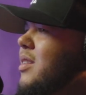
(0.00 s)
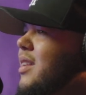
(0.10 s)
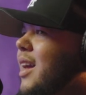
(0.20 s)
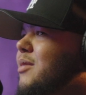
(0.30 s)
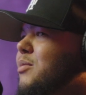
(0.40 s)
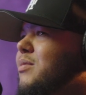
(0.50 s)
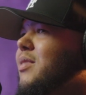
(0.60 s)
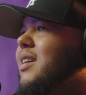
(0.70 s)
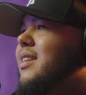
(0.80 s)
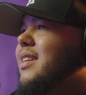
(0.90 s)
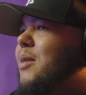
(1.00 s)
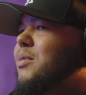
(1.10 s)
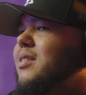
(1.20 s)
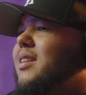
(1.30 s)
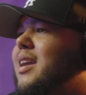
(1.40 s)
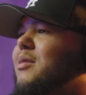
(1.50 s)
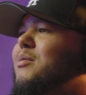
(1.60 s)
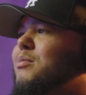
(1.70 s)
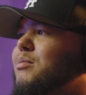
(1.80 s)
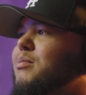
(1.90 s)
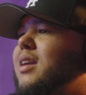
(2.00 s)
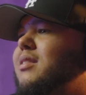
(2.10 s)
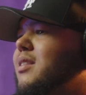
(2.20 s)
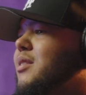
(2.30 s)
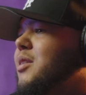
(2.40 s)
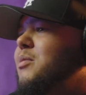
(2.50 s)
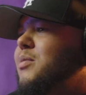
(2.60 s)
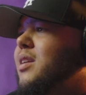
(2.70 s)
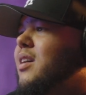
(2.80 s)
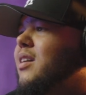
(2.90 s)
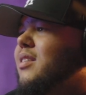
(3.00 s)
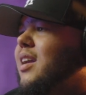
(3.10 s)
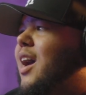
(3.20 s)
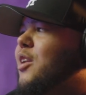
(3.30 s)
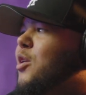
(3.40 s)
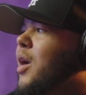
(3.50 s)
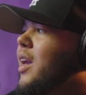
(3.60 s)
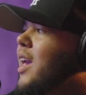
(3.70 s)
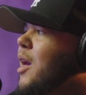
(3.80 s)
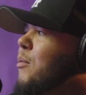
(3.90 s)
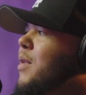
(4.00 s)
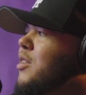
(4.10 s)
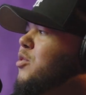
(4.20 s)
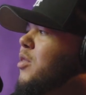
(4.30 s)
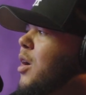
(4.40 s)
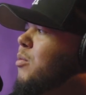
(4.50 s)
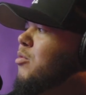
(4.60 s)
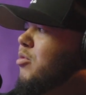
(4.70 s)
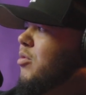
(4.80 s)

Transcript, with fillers: Not not be like basically because, like, I know I can't measure up